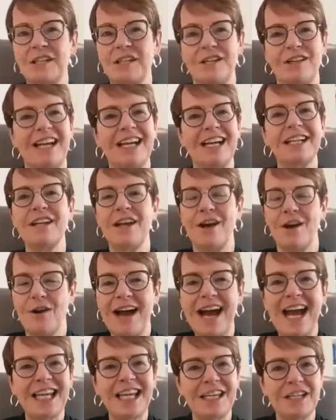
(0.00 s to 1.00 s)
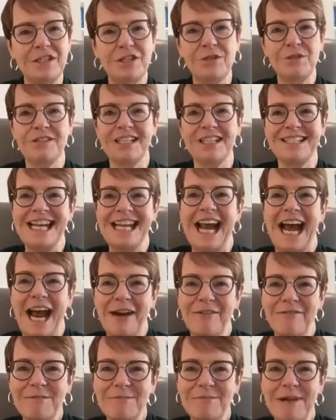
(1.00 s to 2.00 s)
You're like, no, I can do this. And I
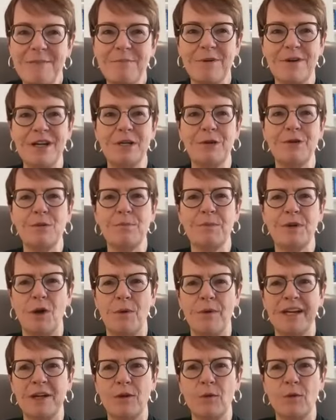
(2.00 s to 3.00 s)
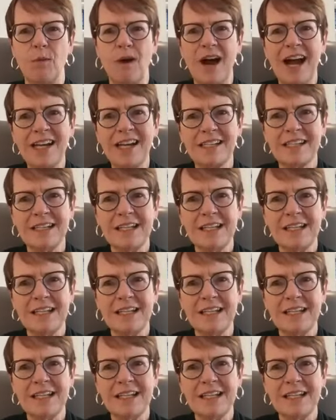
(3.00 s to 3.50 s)
remember in group going, what?